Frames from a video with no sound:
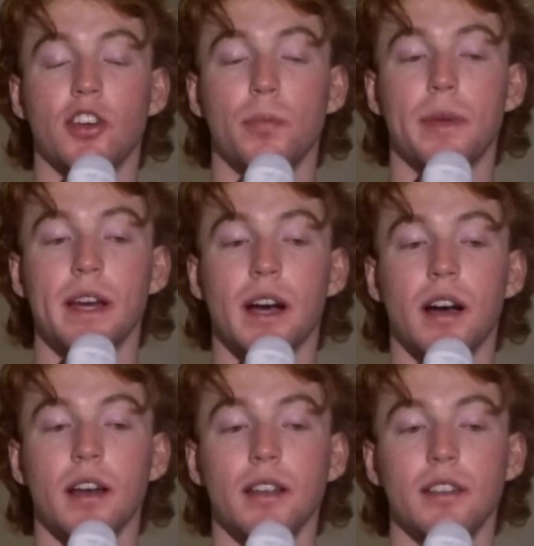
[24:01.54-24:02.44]

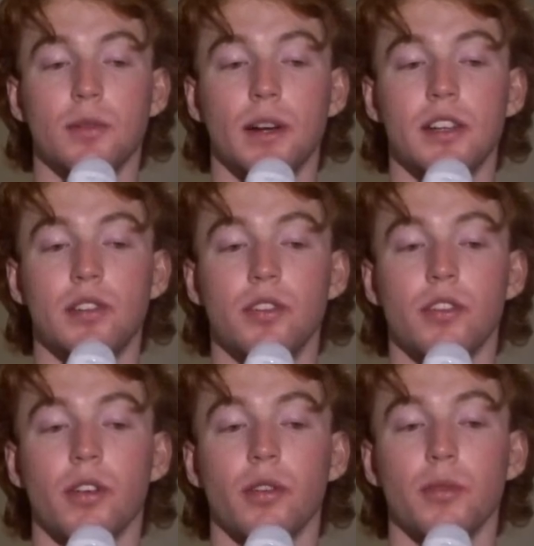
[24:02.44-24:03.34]
QPR,
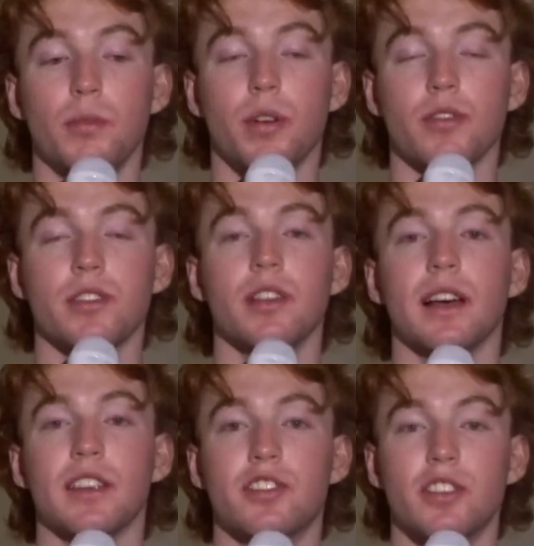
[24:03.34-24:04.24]
22-year-old who bossed it
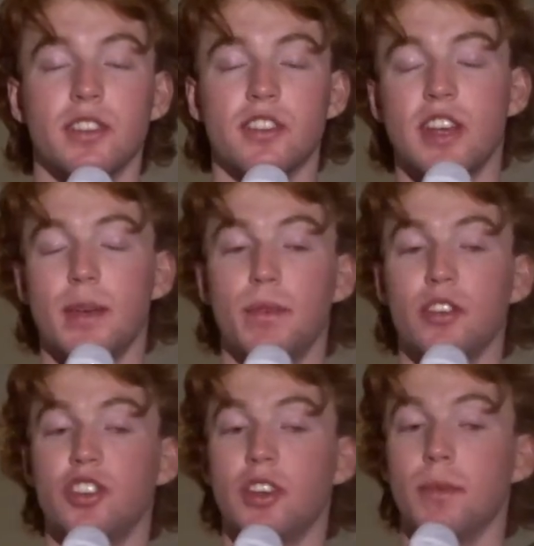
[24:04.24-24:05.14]
last year in the
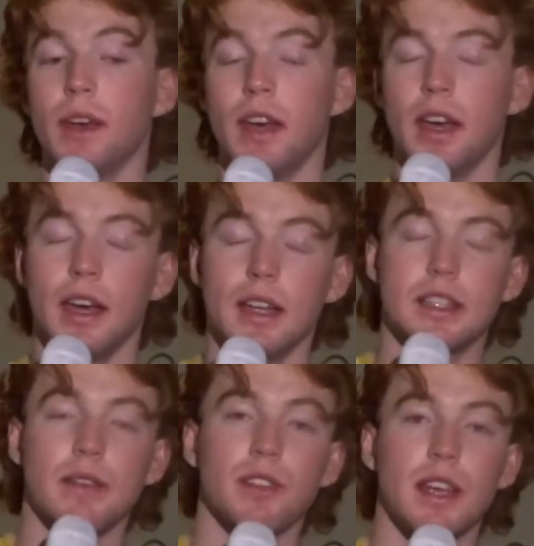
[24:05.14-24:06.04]
Championship.
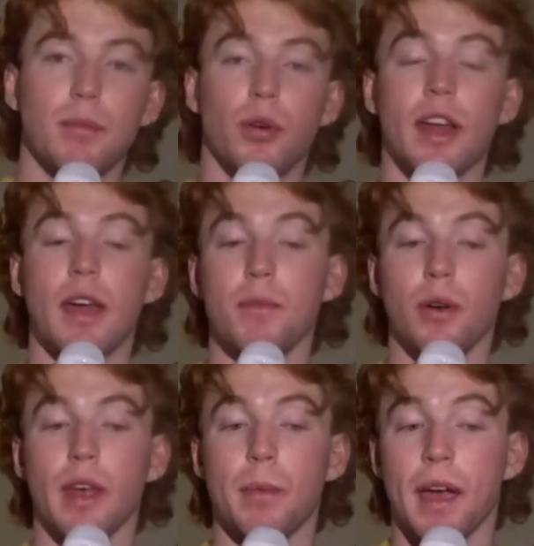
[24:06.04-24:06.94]
17.8
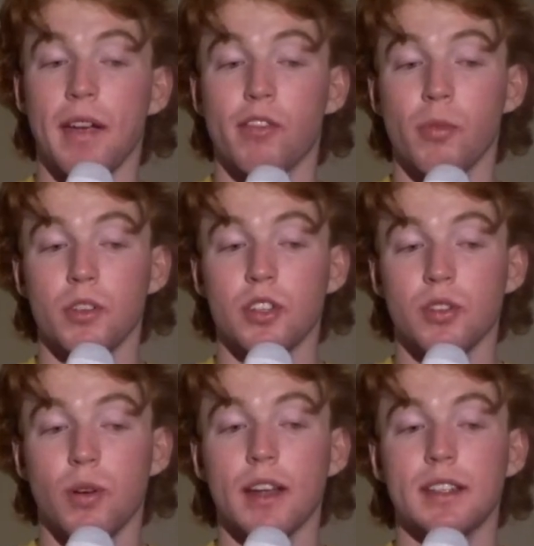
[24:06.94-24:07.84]
mil they paid for him,
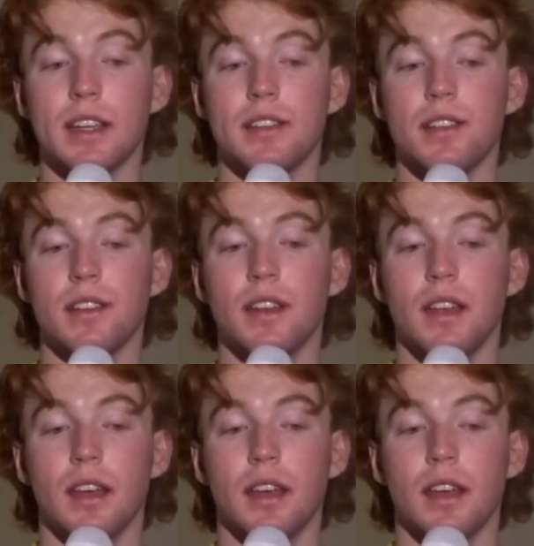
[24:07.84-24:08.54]
which is quite decent.